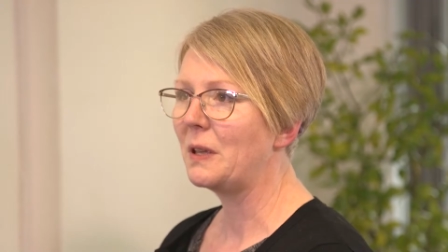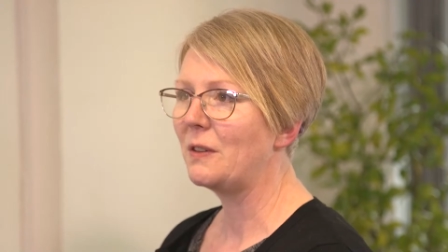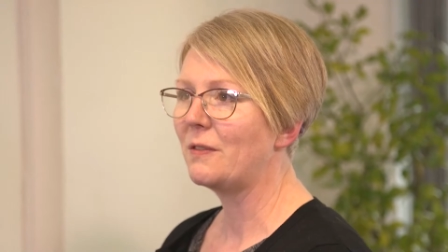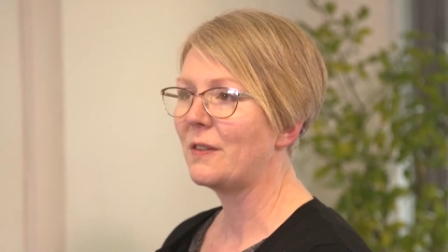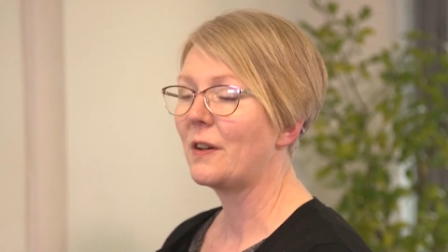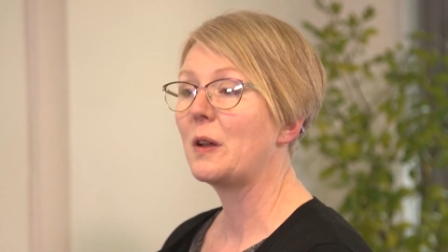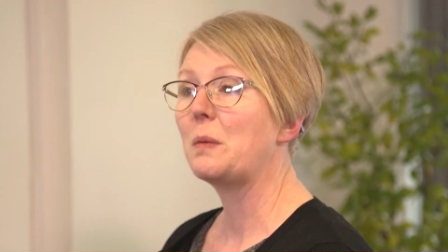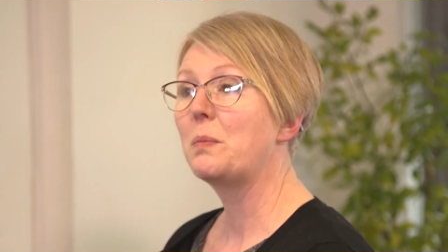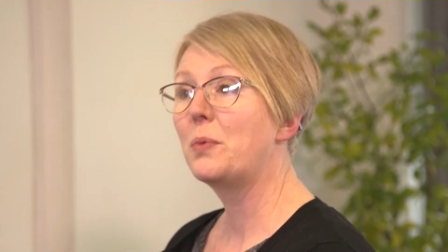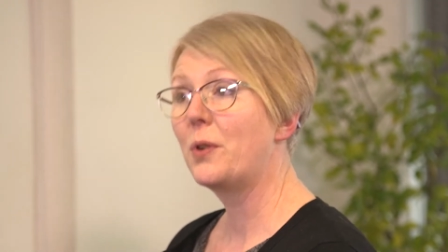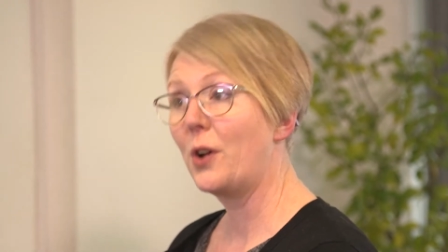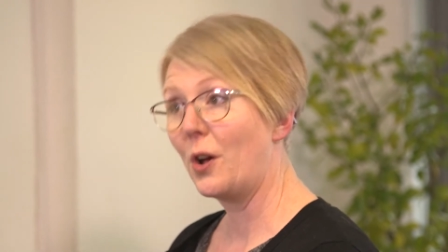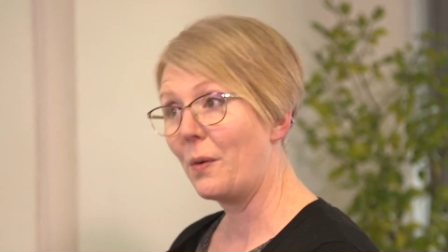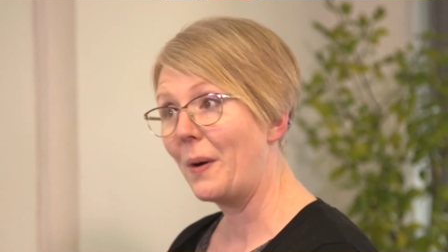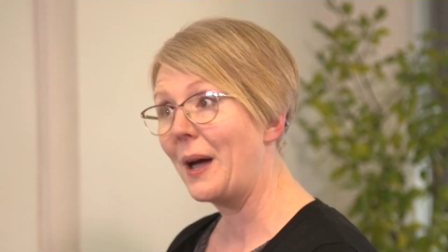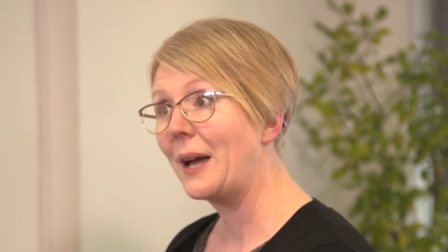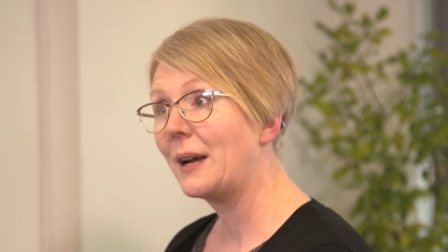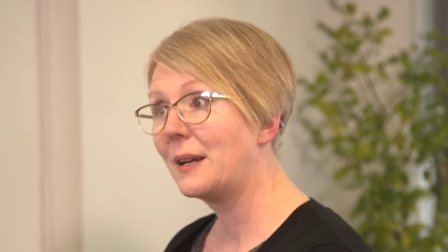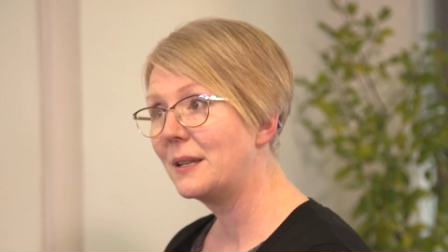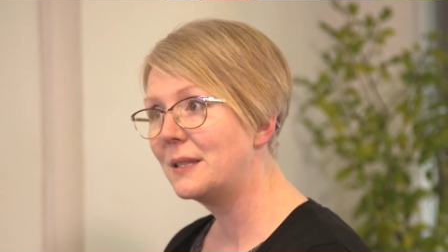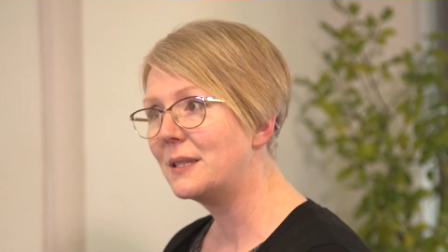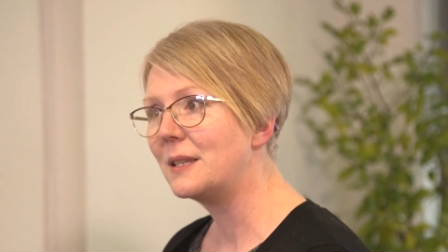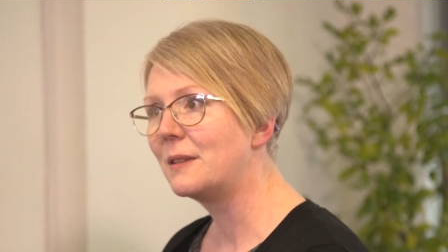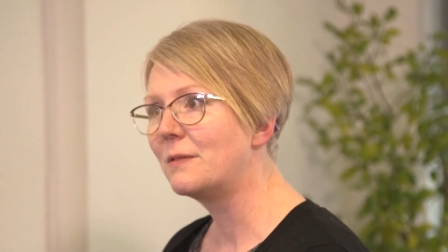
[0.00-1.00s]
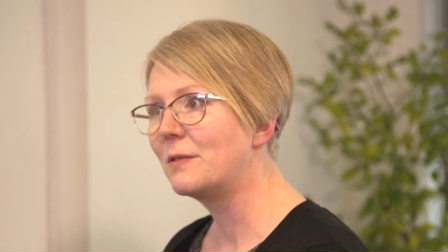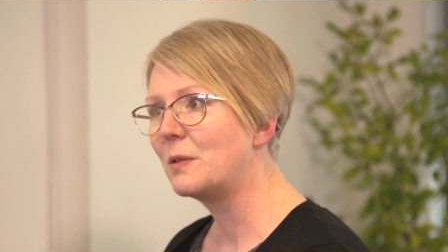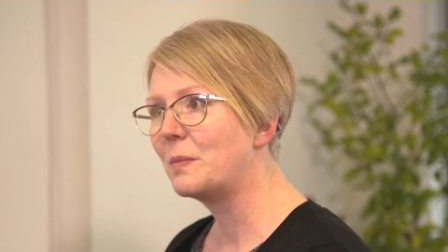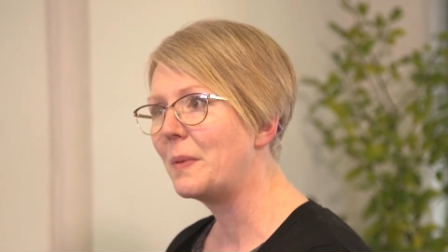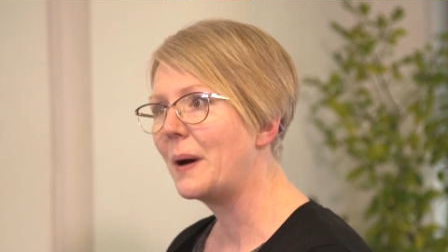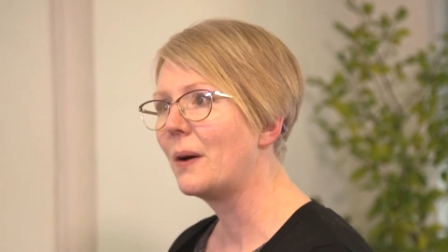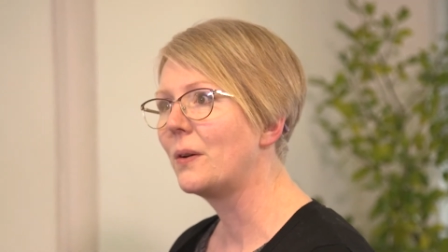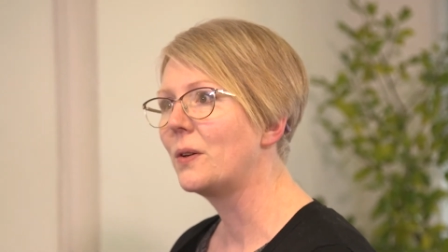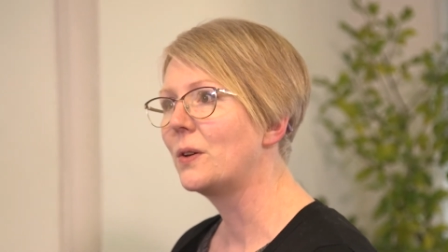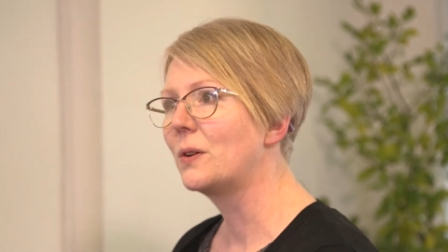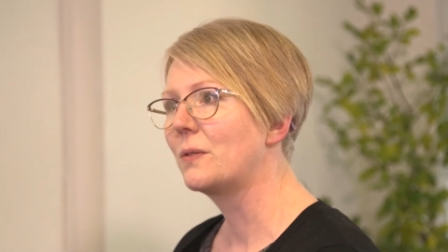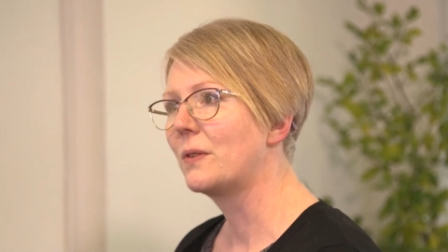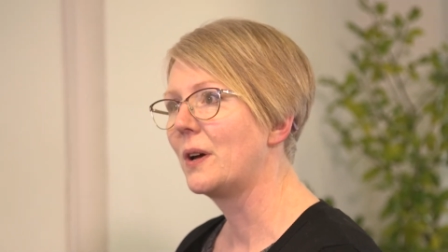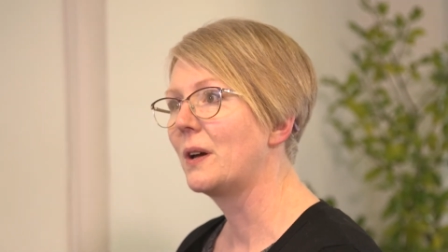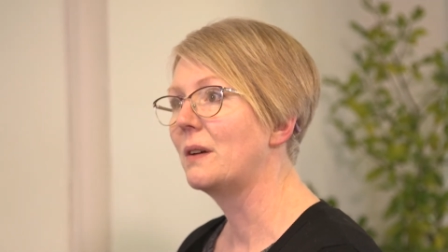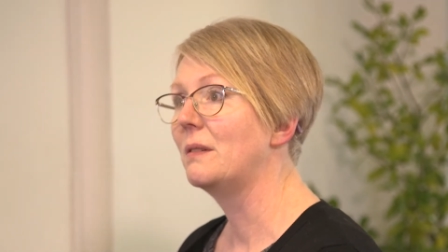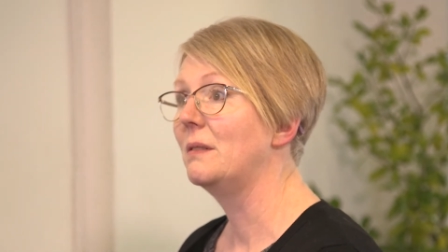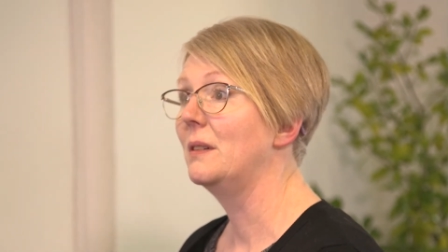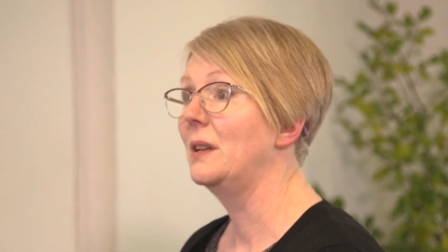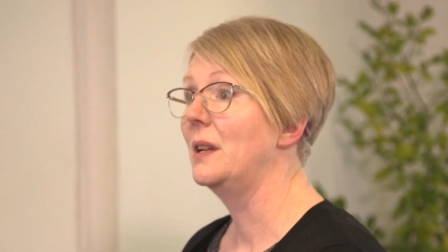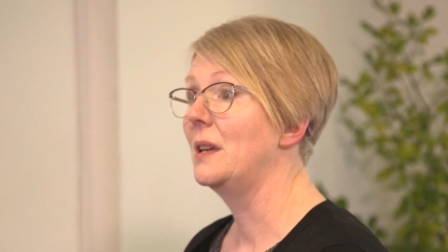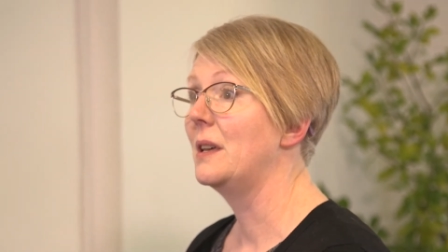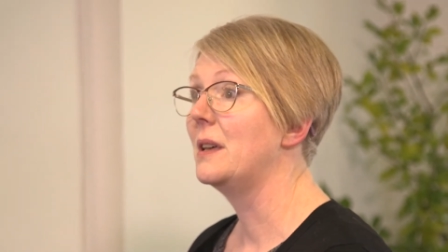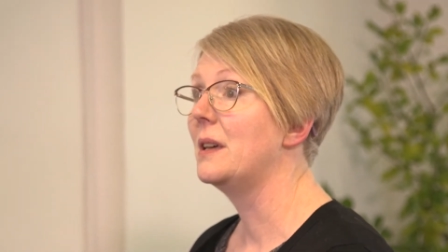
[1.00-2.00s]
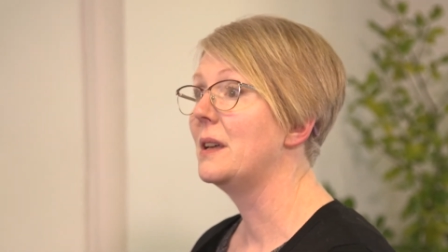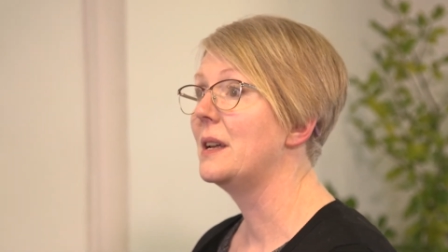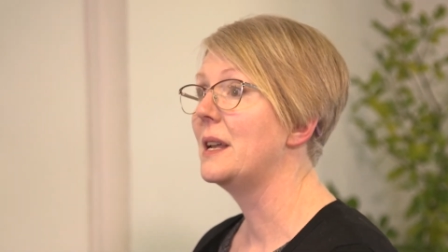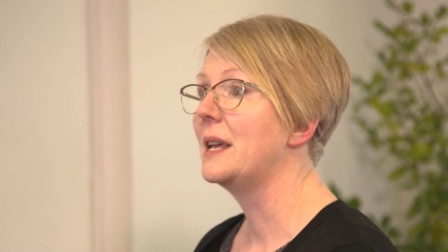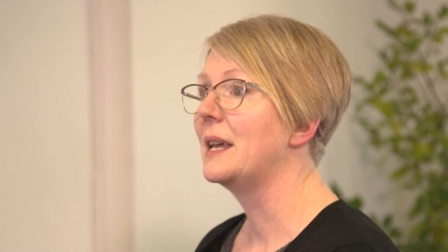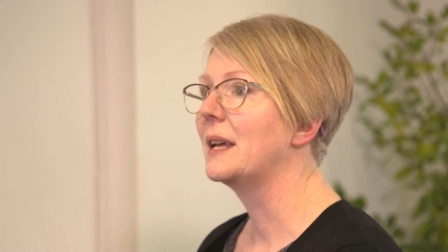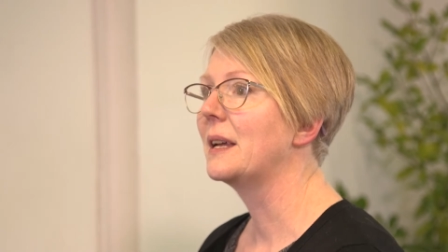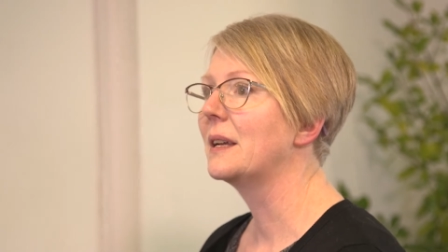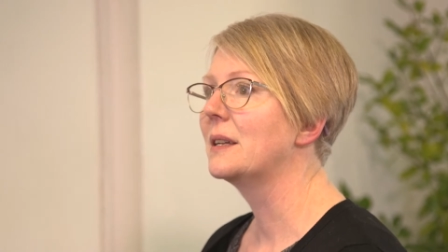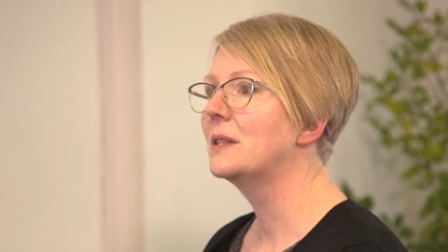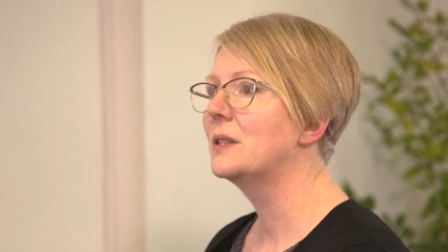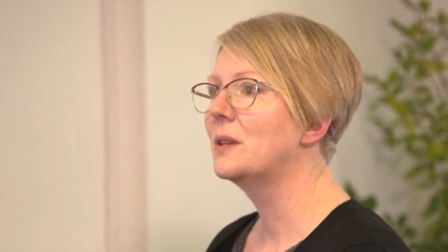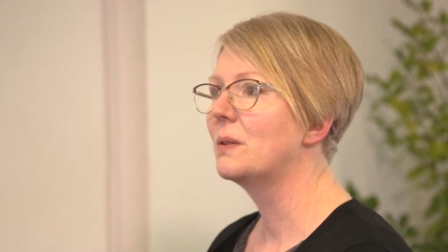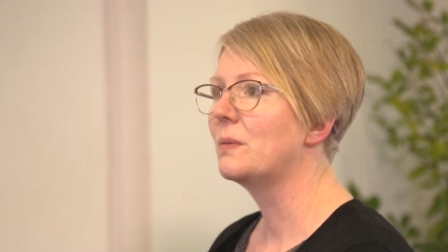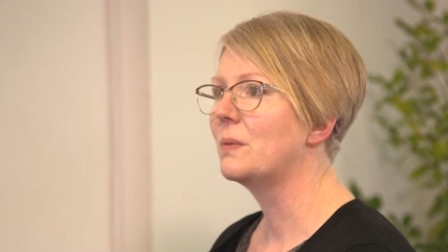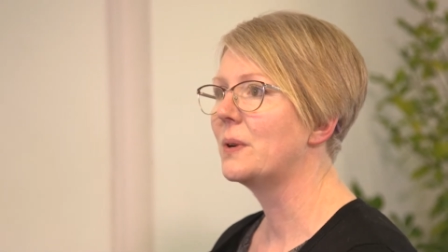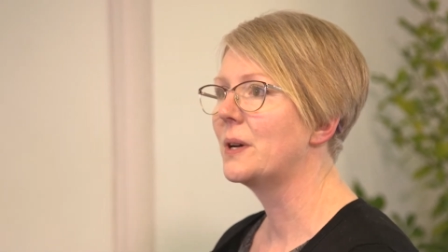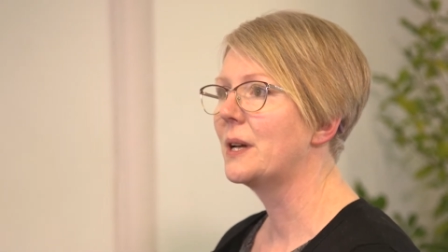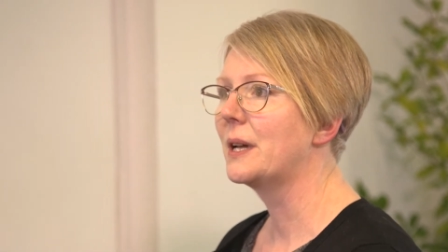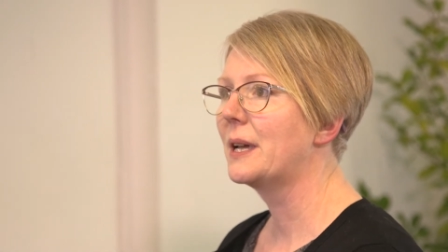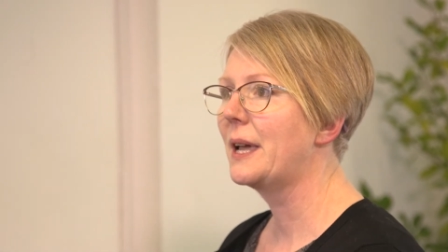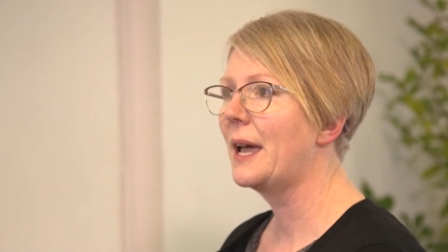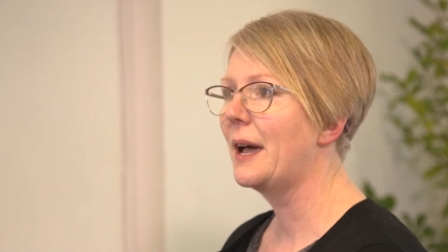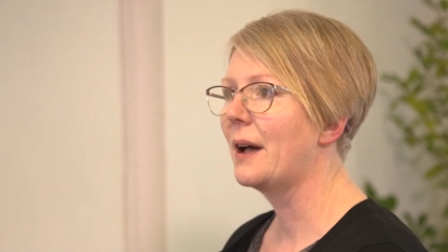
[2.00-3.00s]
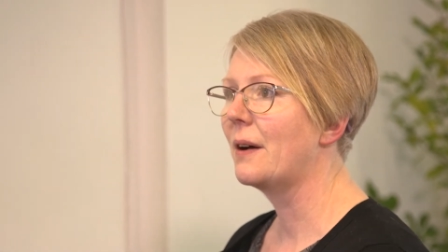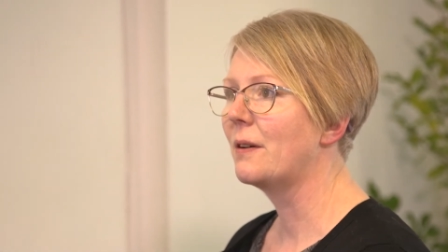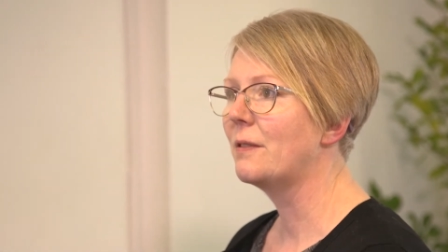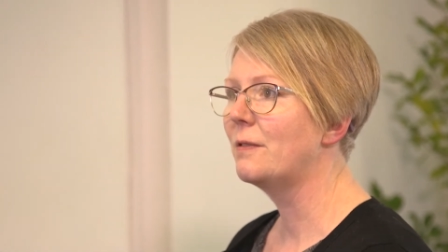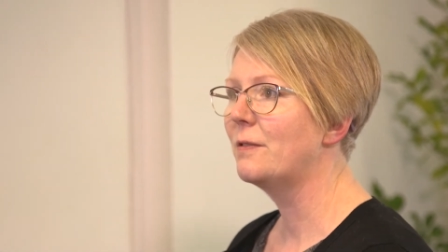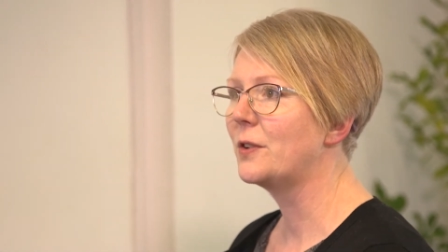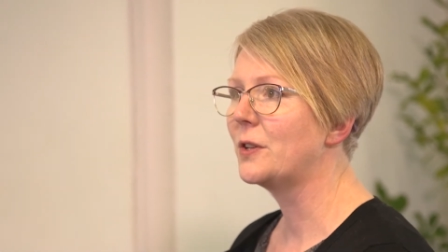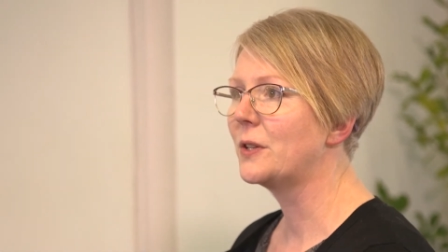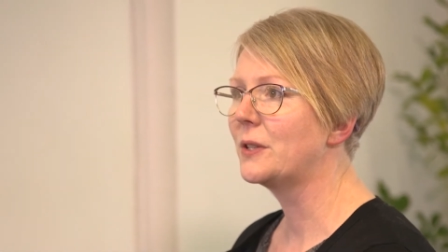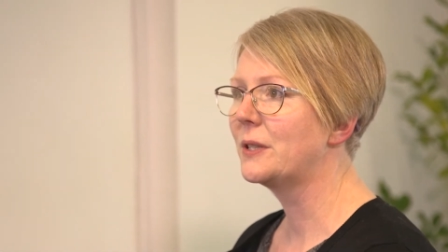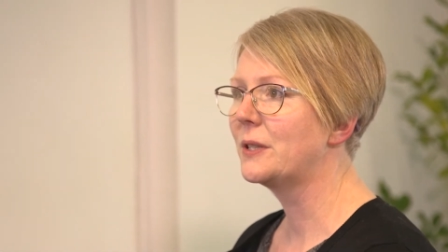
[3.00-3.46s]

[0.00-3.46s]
be very proactive about your own learning, to work out for